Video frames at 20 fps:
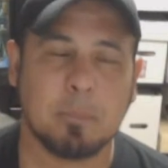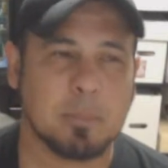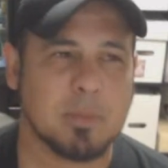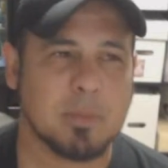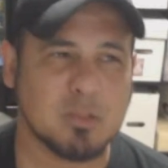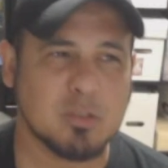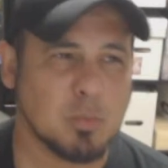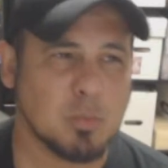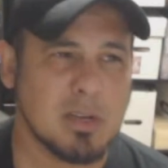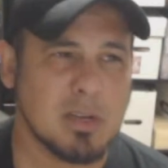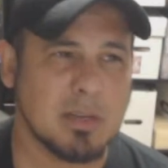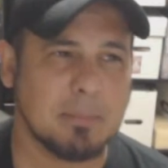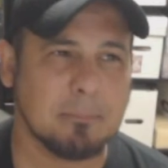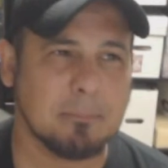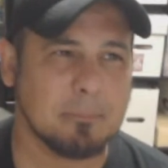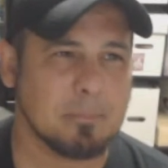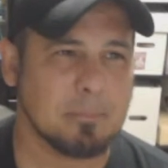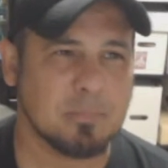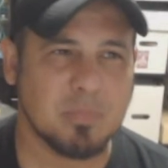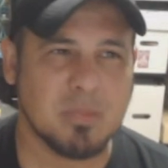That's why
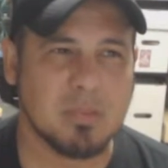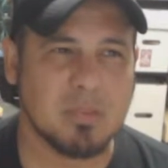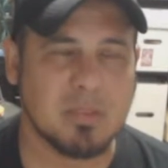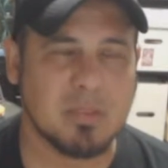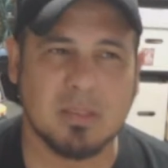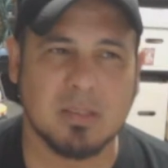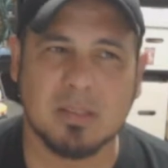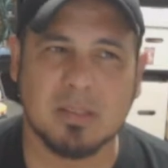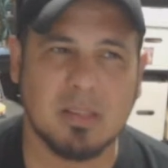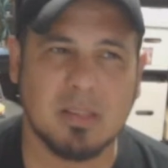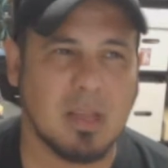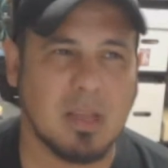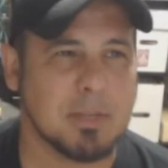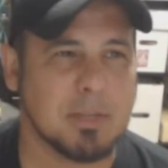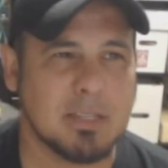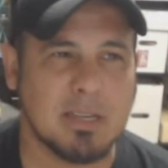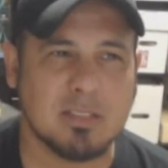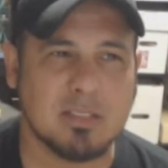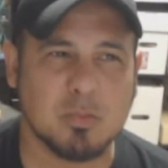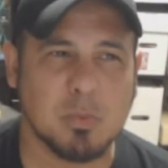
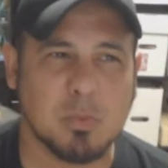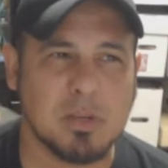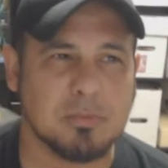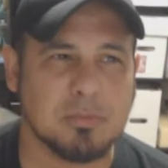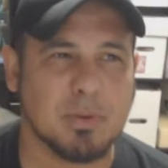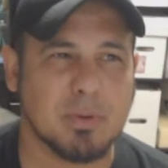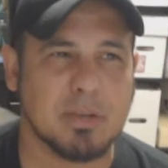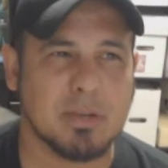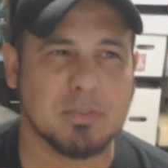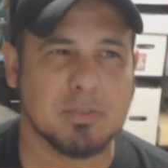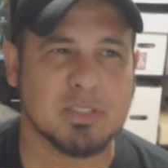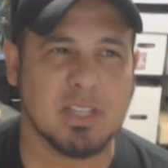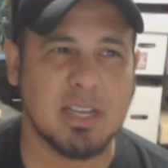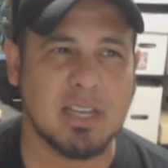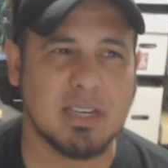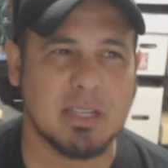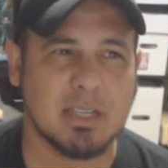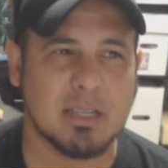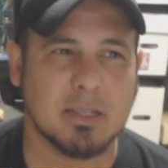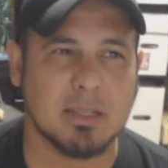Frank
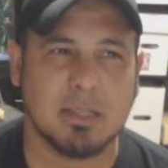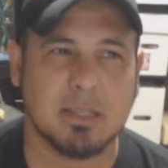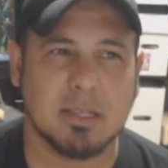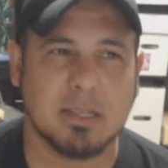Frazetta,